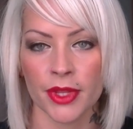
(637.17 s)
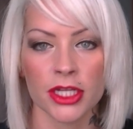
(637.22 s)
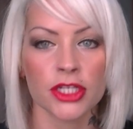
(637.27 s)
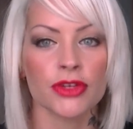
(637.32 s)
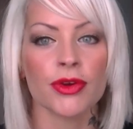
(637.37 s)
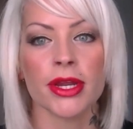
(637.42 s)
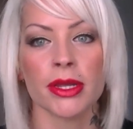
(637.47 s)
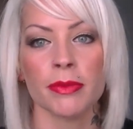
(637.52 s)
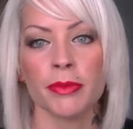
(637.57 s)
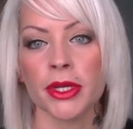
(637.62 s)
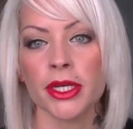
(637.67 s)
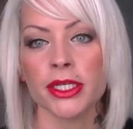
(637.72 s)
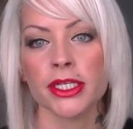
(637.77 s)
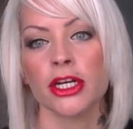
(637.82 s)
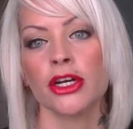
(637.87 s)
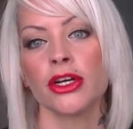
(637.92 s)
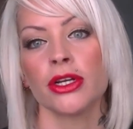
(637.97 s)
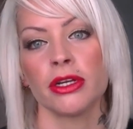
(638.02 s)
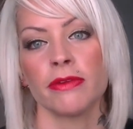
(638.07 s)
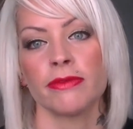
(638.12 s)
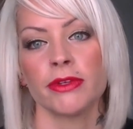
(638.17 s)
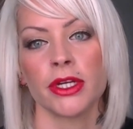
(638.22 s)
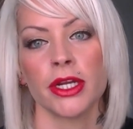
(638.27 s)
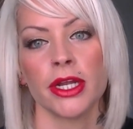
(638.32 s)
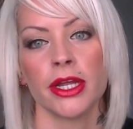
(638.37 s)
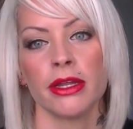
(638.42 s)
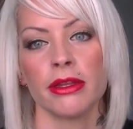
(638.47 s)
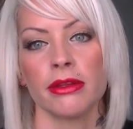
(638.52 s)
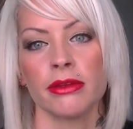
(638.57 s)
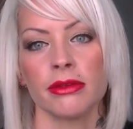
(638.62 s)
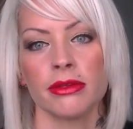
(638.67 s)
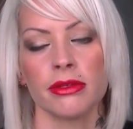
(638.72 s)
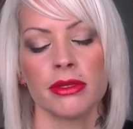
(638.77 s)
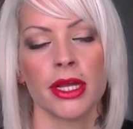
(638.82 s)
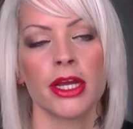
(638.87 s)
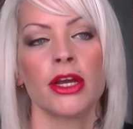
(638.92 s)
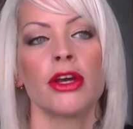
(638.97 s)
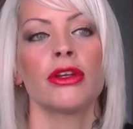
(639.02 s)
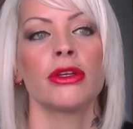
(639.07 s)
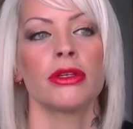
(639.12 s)
great, because I couldn't have done it.
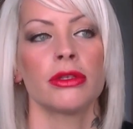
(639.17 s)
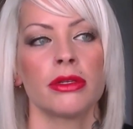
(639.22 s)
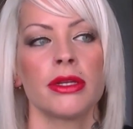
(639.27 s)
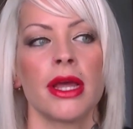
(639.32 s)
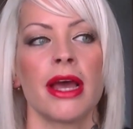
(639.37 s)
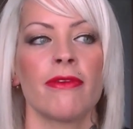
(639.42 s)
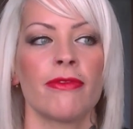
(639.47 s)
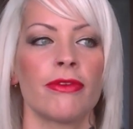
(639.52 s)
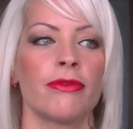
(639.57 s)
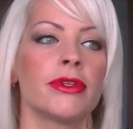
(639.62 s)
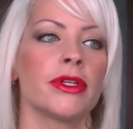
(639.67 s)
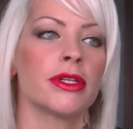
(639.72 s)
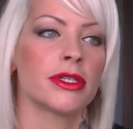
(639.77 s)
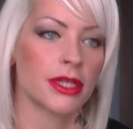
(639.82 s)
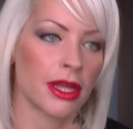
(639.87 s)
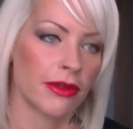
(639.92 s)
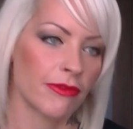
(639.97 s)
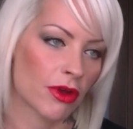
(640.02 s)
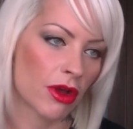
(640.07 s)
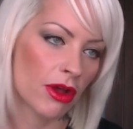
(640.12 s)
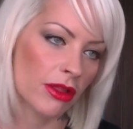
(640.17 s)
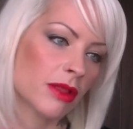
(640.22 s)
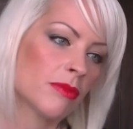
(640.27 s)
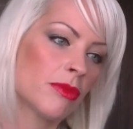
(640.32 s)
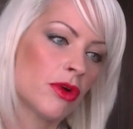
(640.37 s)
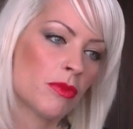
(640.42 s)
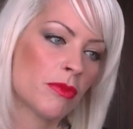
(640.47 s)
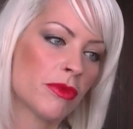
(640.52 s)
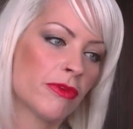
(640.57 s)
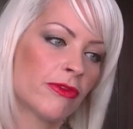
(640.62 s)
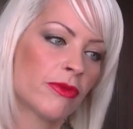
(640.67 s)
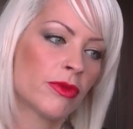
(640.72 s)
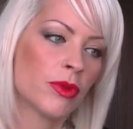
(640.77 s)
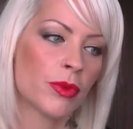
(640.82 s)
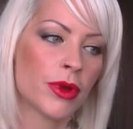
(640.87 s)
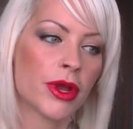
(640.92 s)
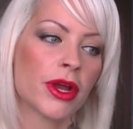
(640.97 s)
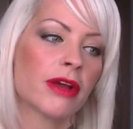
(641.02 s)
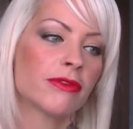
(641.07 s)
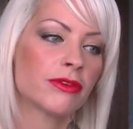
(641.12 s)
I couldn't have the results that I've got at the moment from the
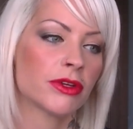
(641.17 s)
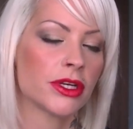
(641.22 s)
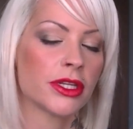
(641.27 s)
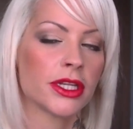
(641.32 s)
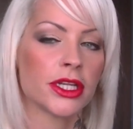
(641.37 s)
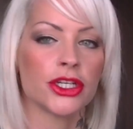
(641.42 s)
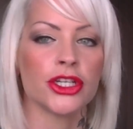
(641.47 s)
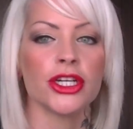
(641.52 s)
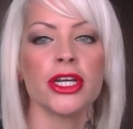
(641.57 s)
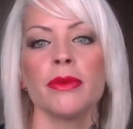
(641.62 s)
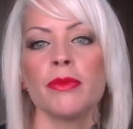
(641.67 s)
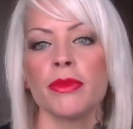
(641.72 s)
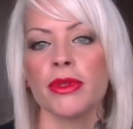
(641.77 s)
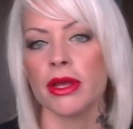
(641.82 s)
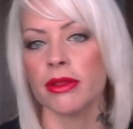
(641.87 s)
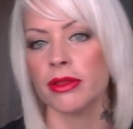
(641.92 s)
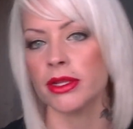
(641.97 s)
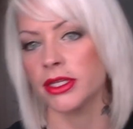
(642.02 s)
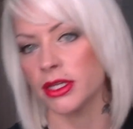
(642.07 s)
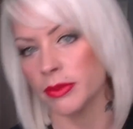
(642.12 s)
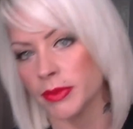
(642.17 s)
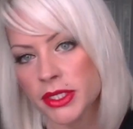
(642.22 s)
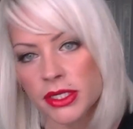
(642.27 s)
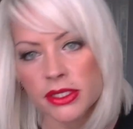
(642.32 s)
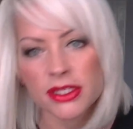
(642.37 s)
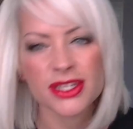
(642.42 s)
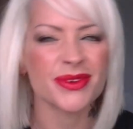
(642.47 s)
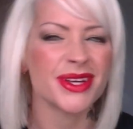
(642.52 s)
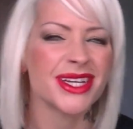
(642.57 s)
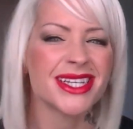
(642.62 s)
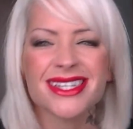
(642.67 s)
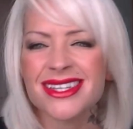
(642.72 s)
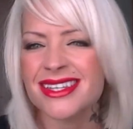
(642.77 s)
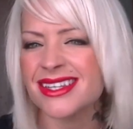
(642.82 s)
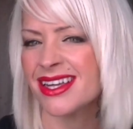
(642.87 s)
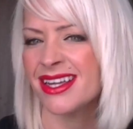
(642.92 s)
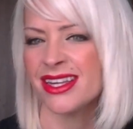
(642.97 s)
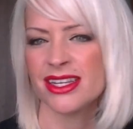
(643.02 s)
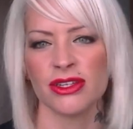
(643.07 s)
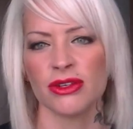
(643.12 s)
work I've done in the gym without the toes. So
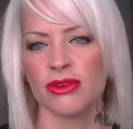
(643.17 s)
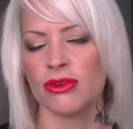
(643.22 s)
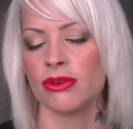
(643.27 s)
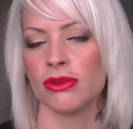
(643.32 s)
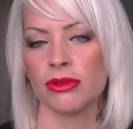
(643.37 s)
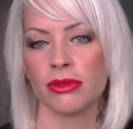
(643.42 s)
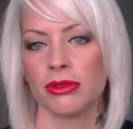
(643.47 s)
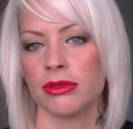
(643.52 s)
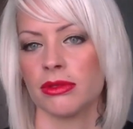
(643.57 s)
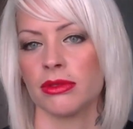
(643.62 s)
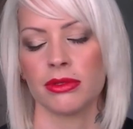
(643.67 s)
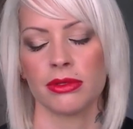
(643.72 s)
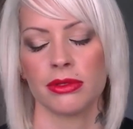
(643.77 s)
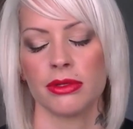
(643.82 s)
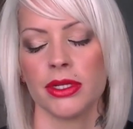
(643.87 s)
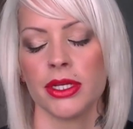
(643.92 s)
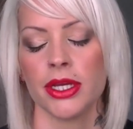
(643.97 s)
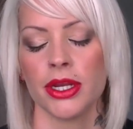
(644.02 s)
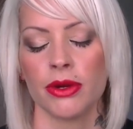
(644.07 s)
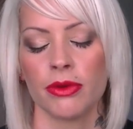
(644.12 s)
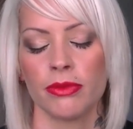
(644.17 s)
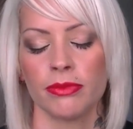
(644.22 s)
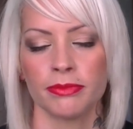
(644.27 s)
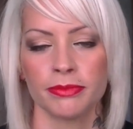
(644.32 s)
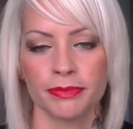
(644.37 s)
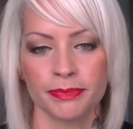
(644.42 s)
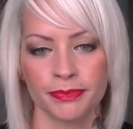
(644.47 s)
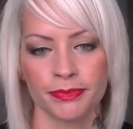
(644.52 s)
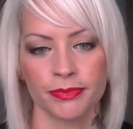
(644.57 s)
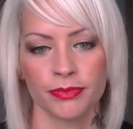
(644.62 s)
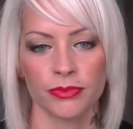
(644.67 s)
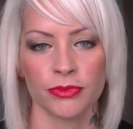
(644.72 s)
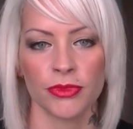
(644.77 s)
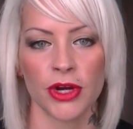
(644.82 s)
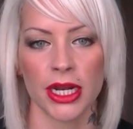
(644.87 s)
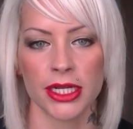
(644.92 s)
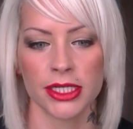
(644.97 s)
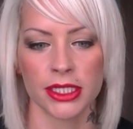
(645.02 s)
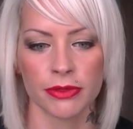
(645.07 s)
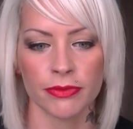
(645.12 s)
it's all, you know,
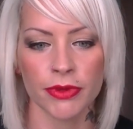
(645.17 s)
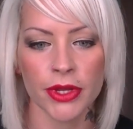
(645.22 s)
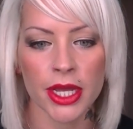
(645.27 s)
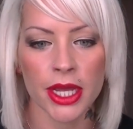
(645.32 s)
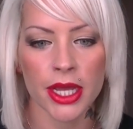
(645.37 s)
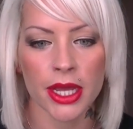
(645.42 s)
relative.